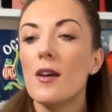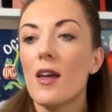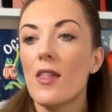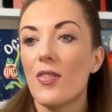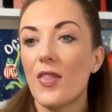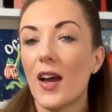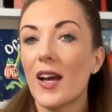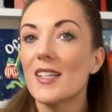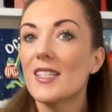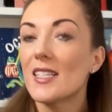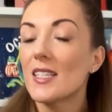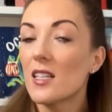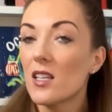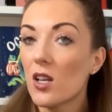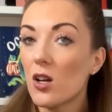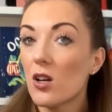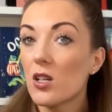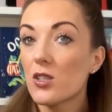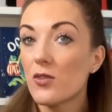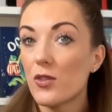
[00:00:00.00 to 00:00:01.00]
That didn't
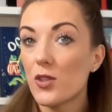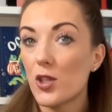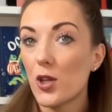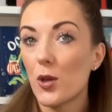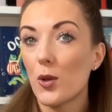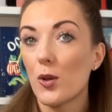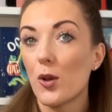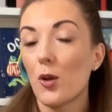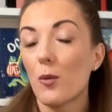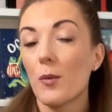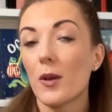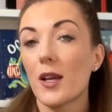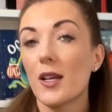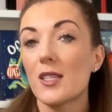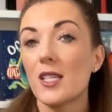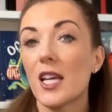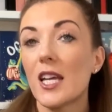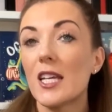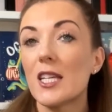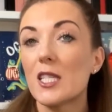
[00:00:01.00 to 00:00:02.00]
last for too long because
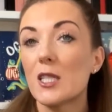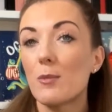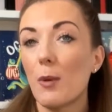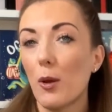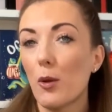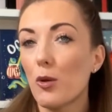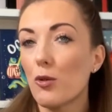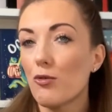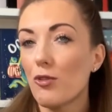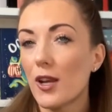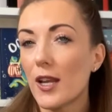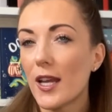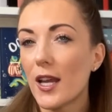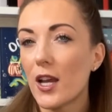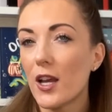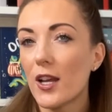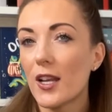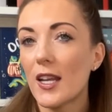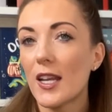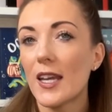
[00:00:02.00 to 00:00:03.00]
he spoke really
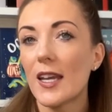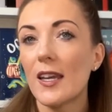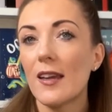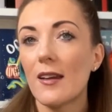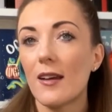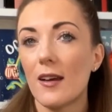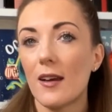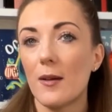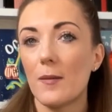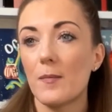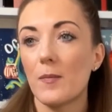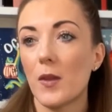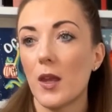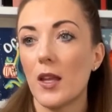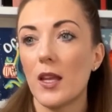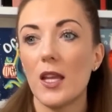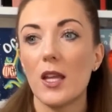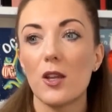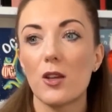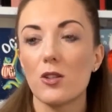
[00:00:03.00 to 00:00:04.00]
early, and
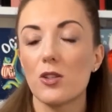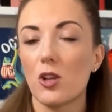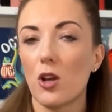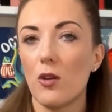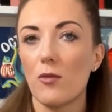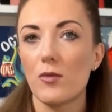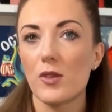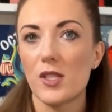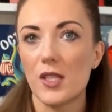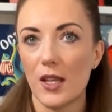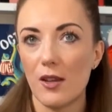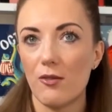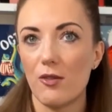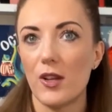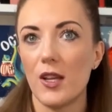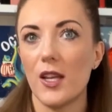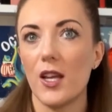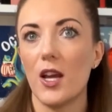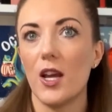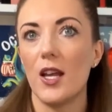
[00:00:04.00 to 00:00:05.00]
he could conversate
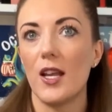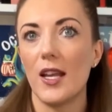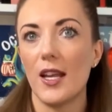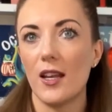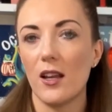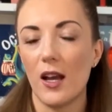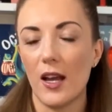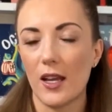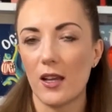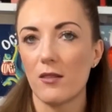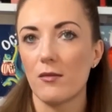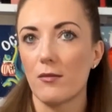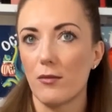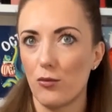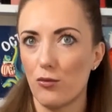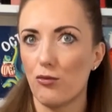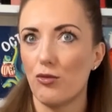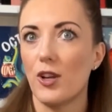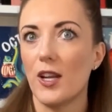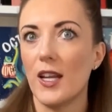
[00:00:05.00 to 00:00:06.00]
really early, like
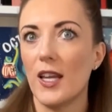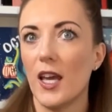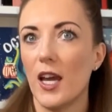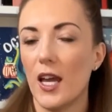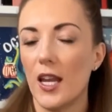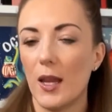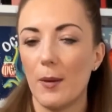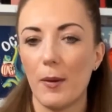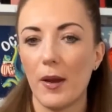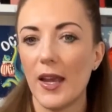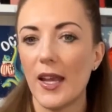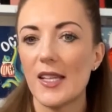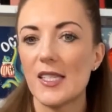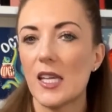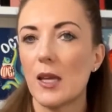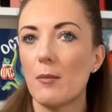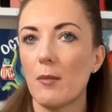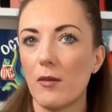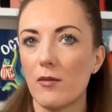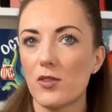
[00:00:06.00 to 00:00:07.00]
really early. By
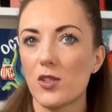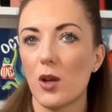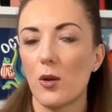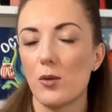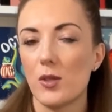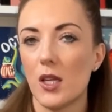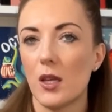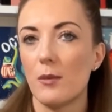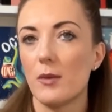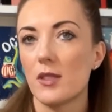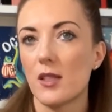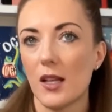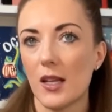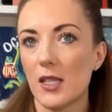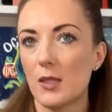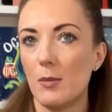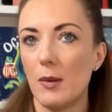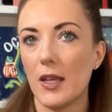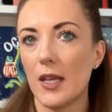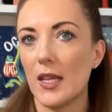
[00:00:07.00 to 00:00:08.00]
18 months old, he was like
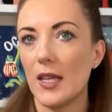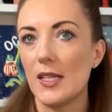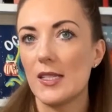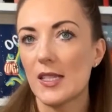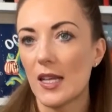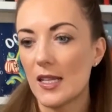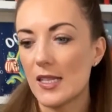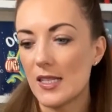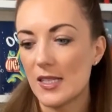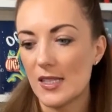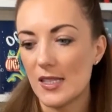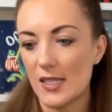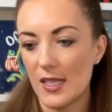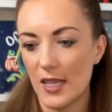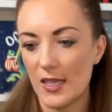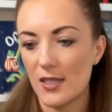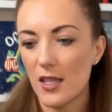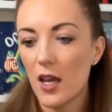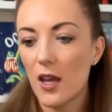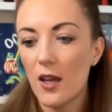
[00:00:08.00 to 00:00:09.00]
speaking in
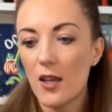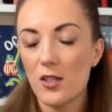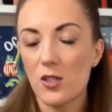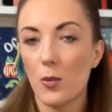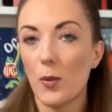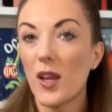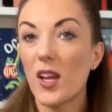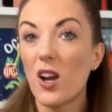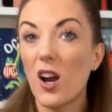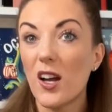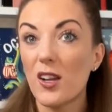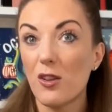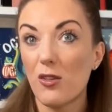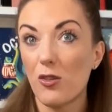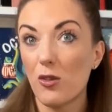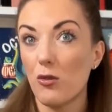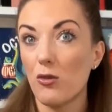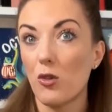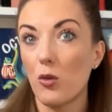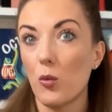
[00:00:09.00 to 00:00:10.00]
sentences. So we kind of
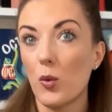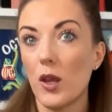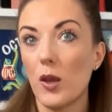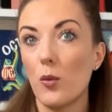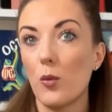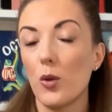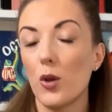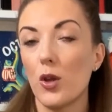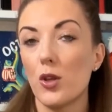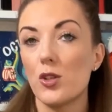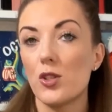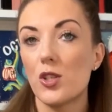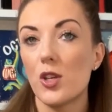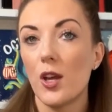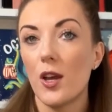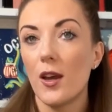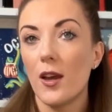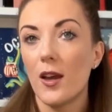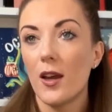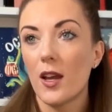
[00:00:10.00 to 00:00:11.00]
thought that we would
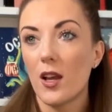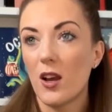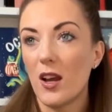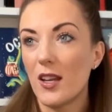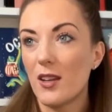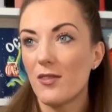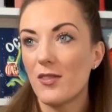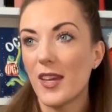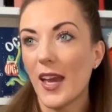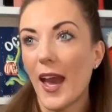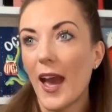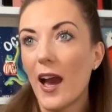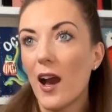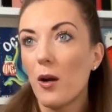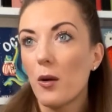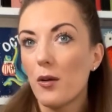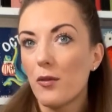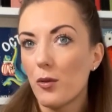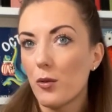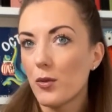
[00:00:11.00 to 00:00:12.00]
kind of get
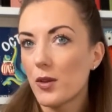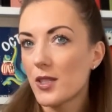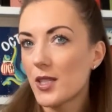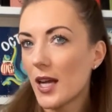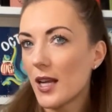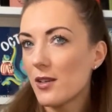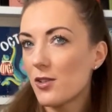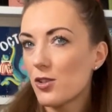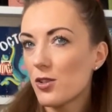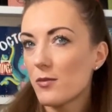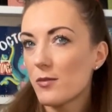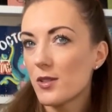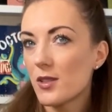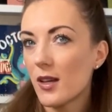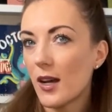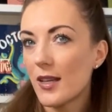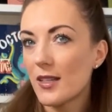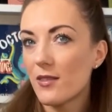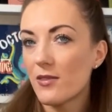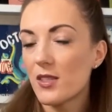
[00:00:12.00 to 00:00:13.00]
out of all the tantrum
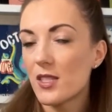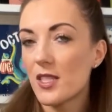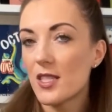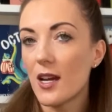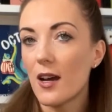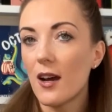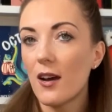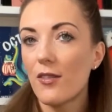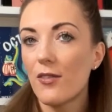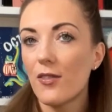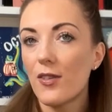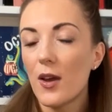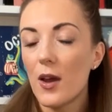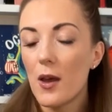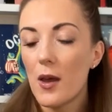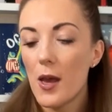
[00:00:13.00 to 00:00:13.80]
side of stuff.